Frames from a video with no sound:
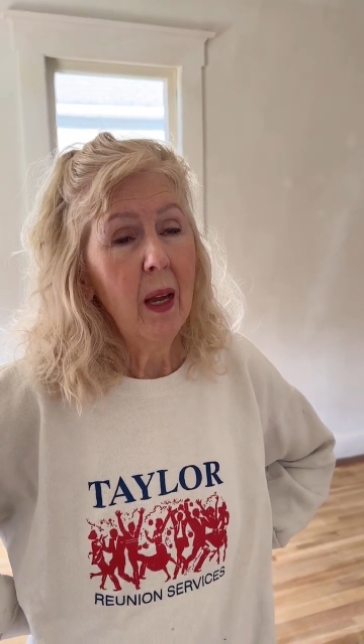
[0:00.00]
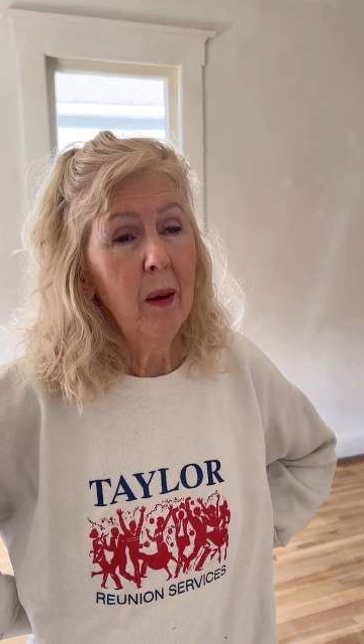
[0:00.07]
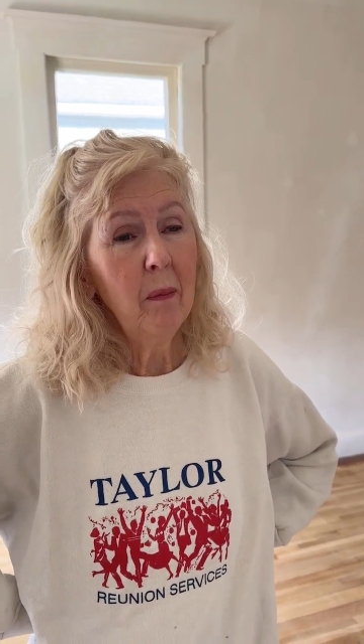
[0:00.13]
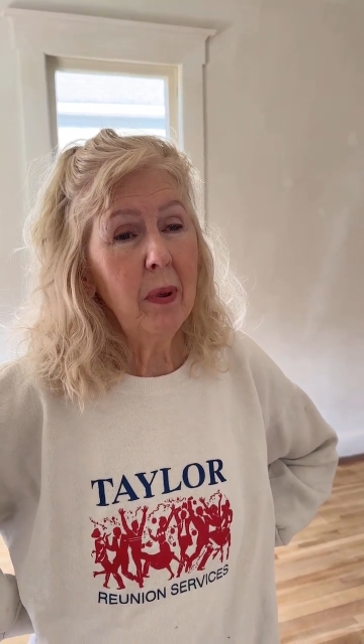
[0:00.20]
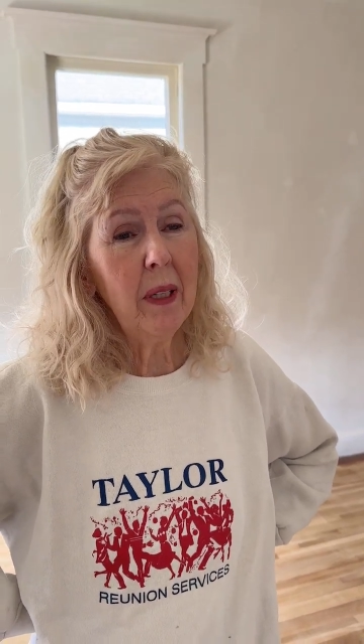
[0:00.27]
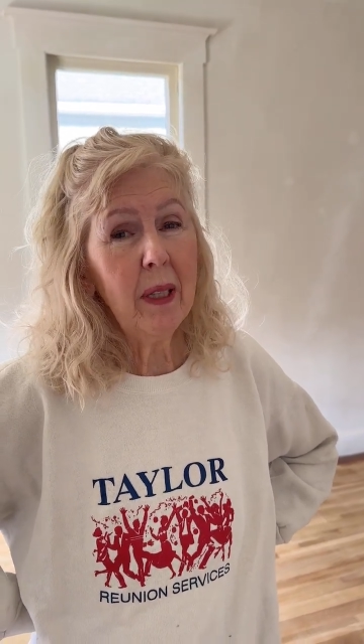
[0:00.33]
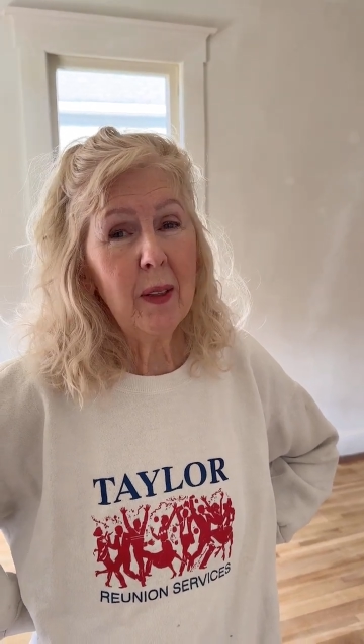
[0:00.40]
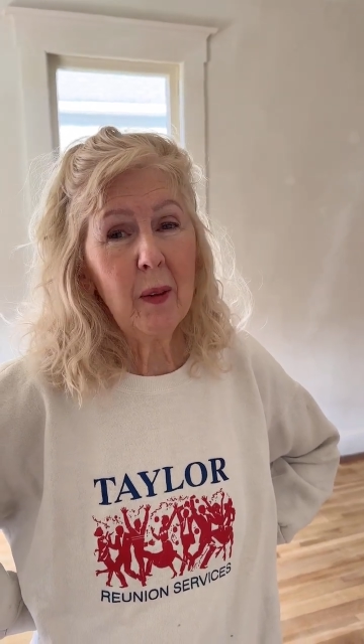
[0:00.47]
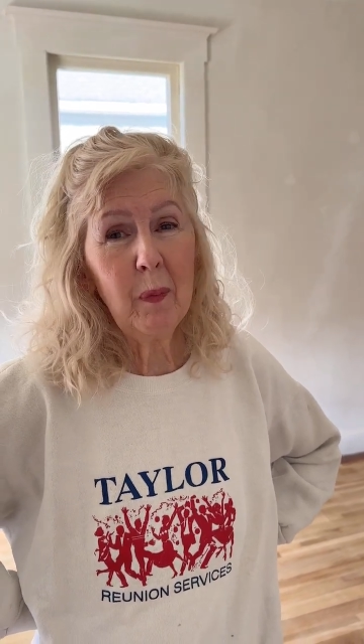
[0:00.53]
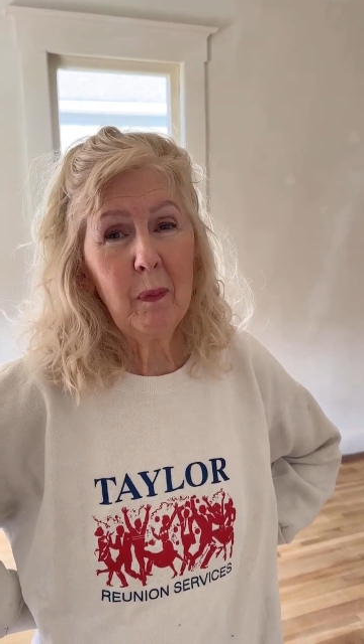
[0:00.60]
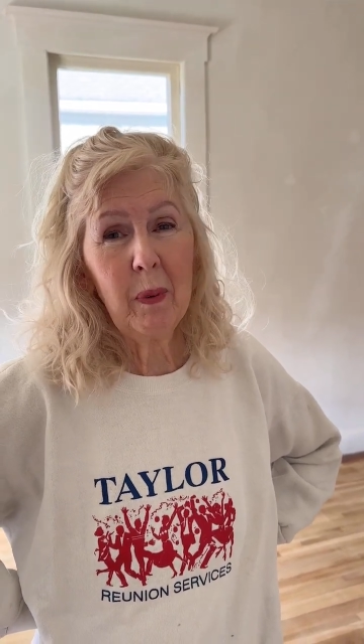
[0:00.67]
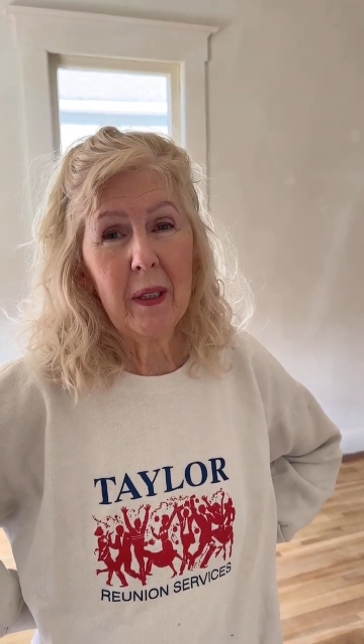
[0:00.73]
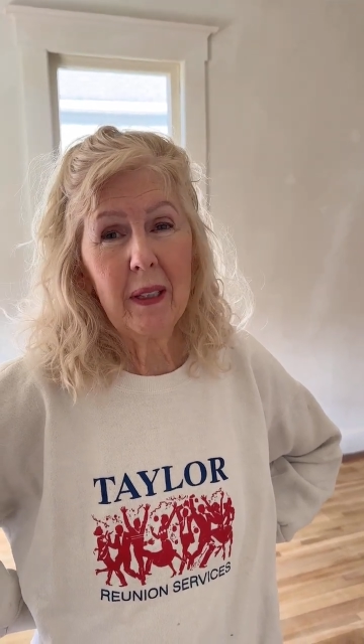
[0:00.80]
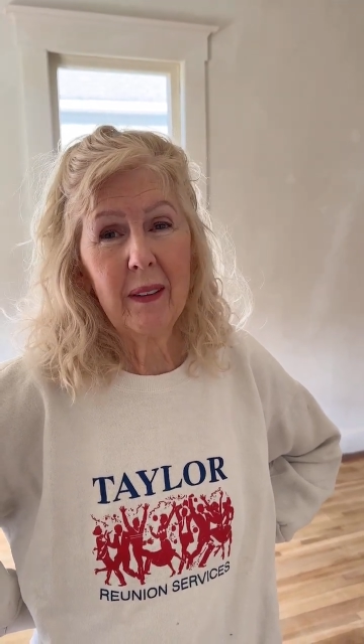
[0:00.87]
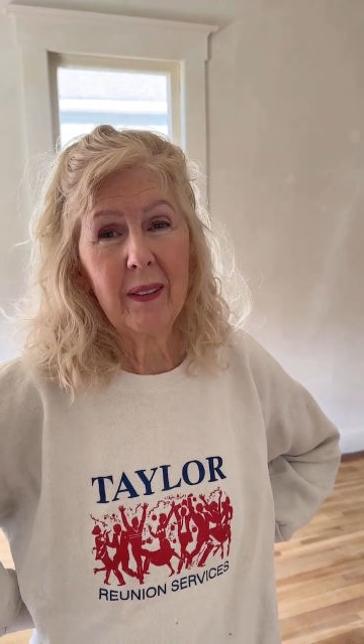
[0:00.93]
But it's
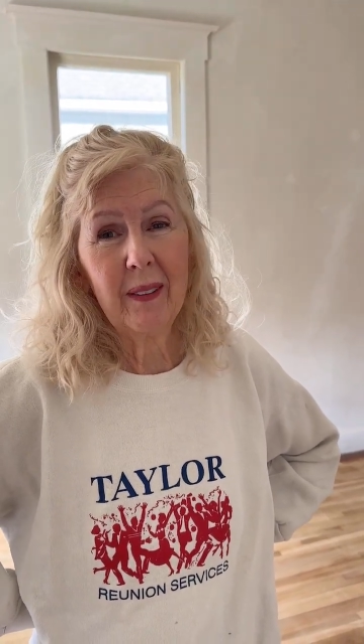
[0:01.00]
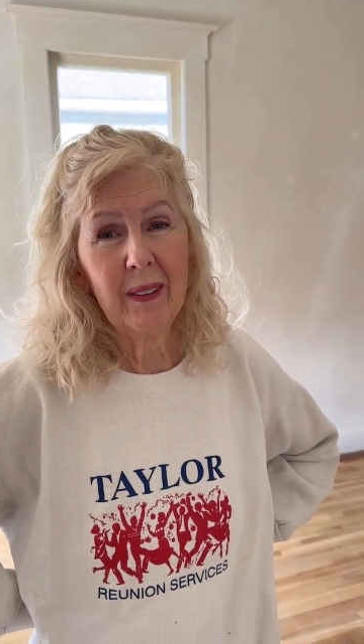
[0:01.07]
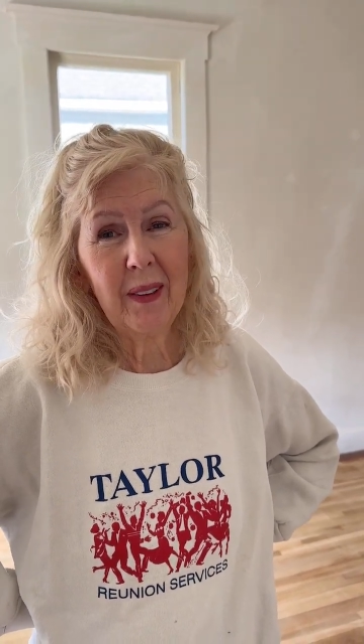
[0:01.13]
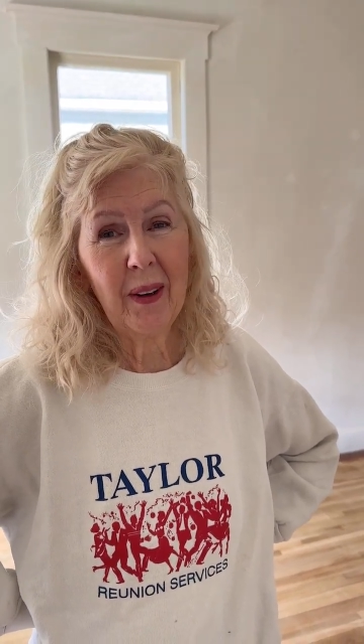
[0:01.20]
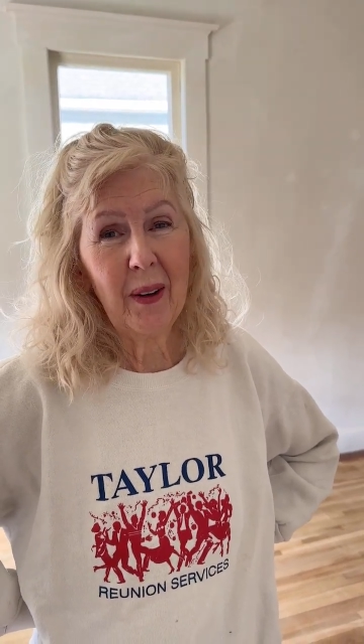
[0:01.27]
been